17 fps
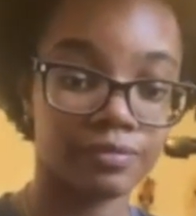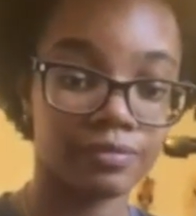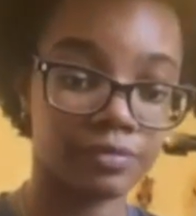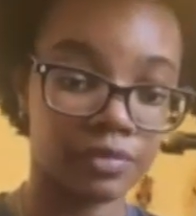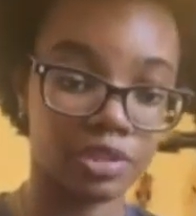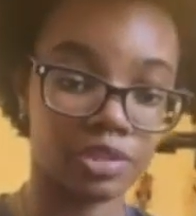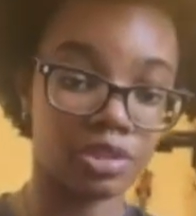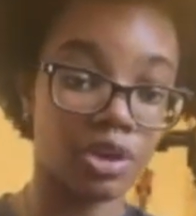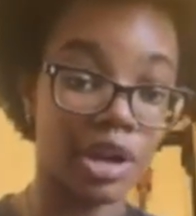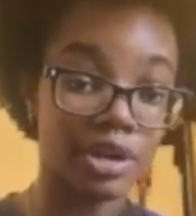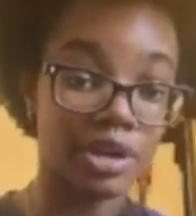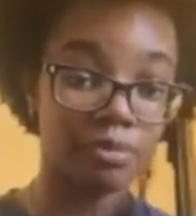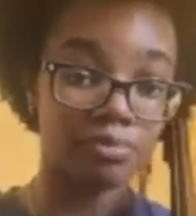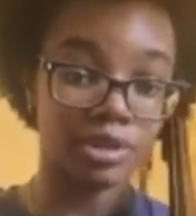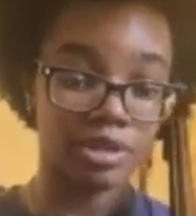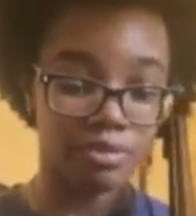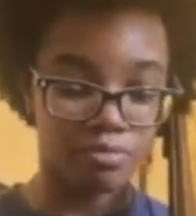So I can
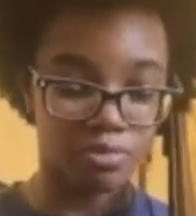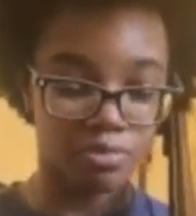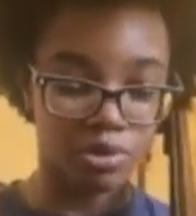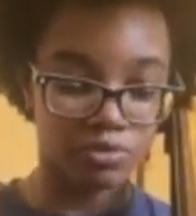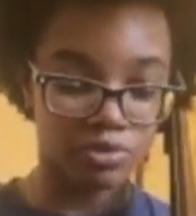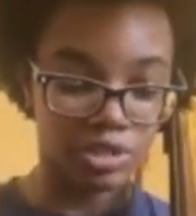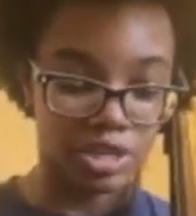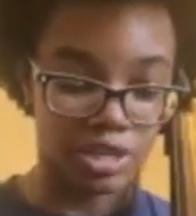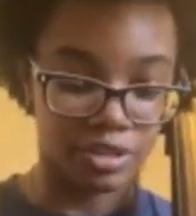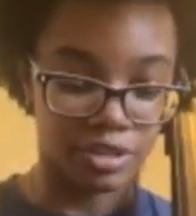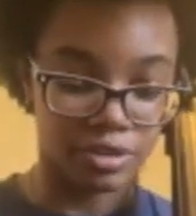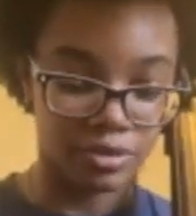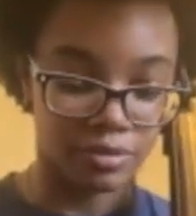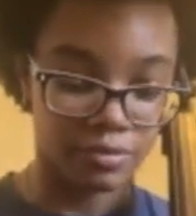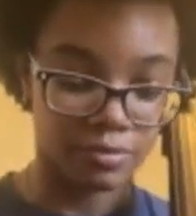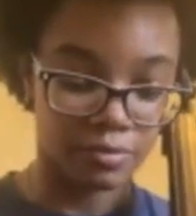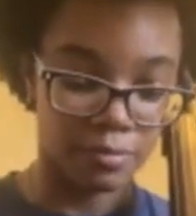play them both together.
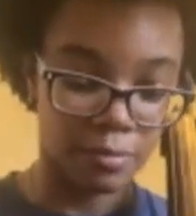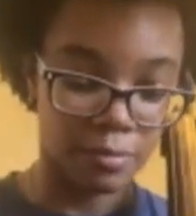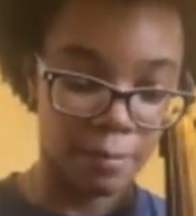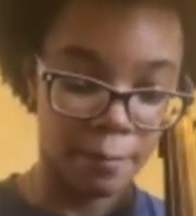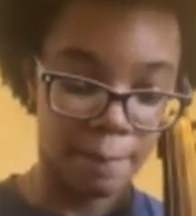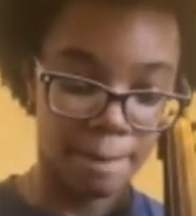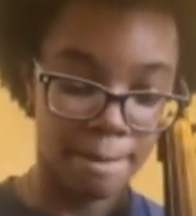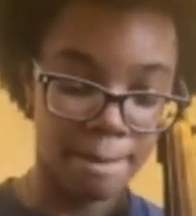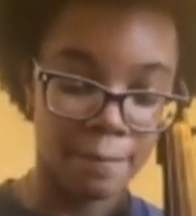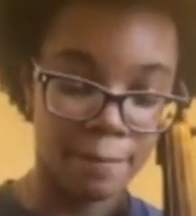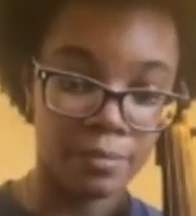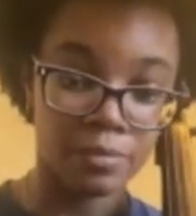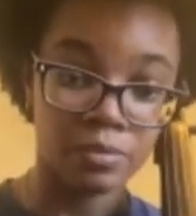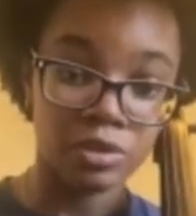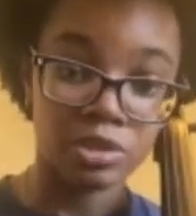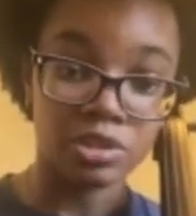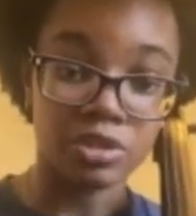
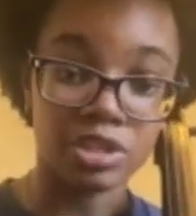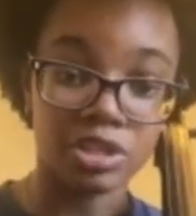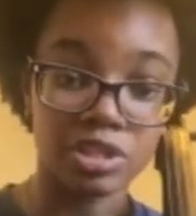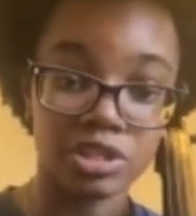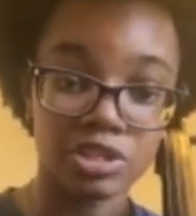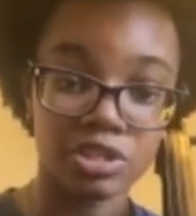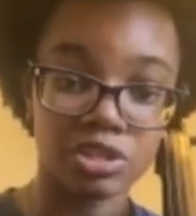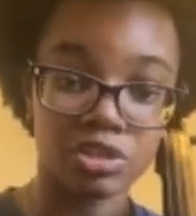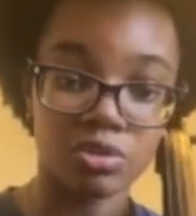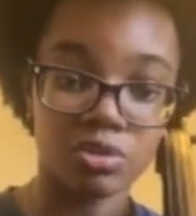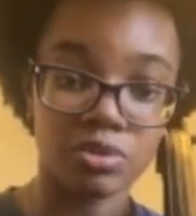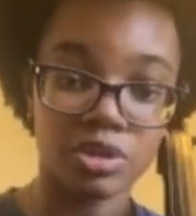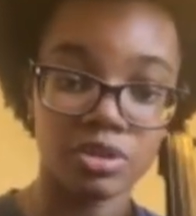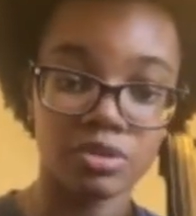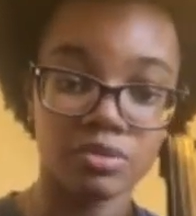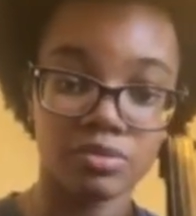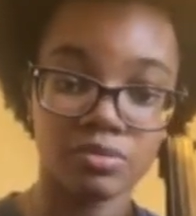So here's the low
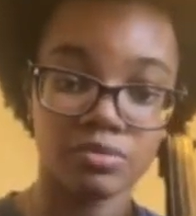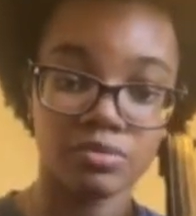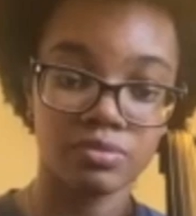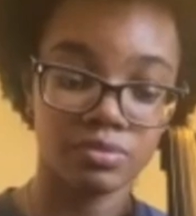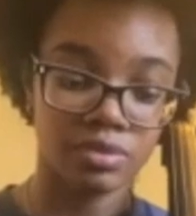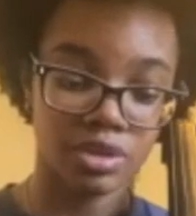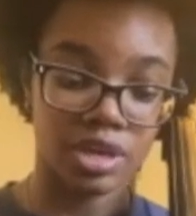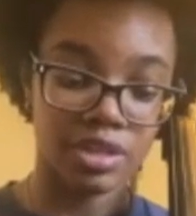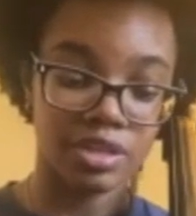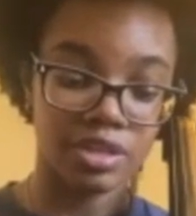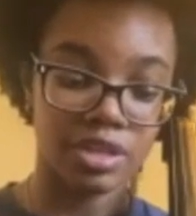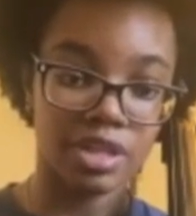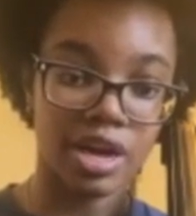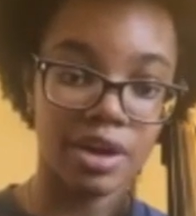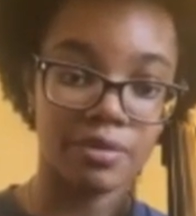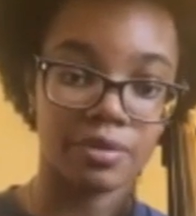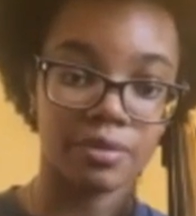one, and then the
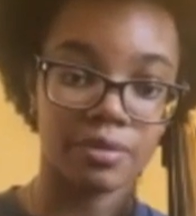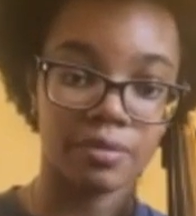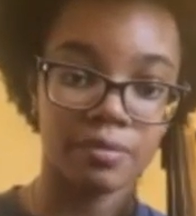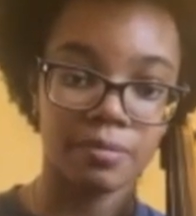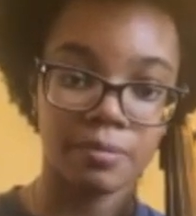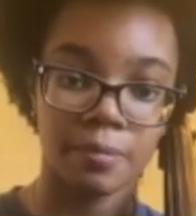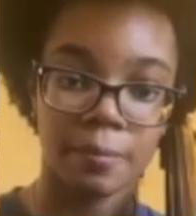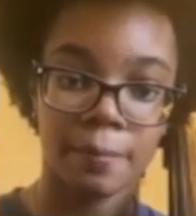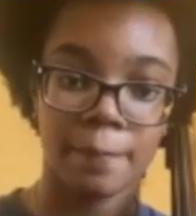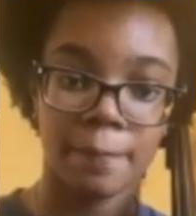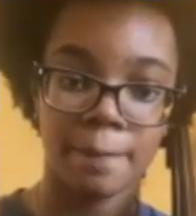high one.